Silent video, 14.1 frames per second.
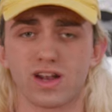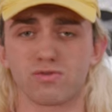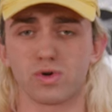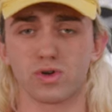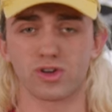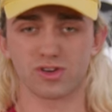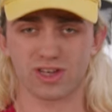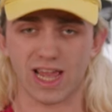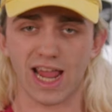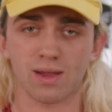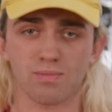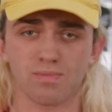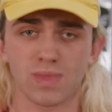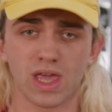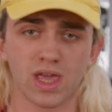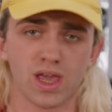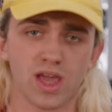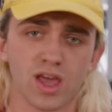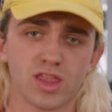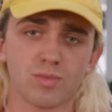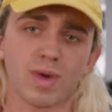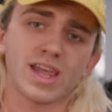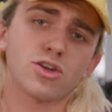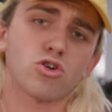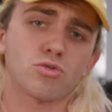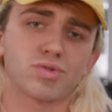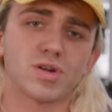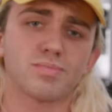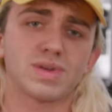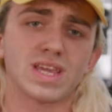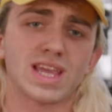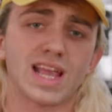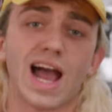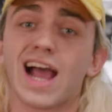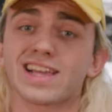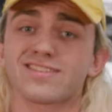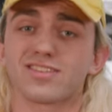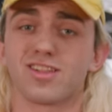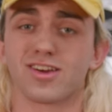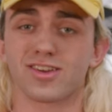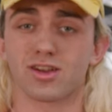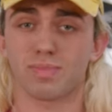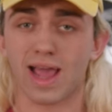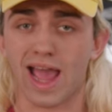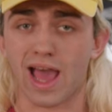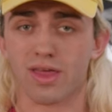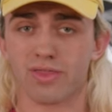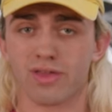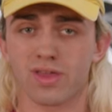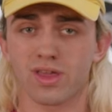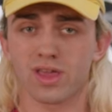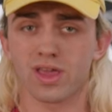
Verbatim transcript: that'll ruin your day. The main culprit being ice along your path.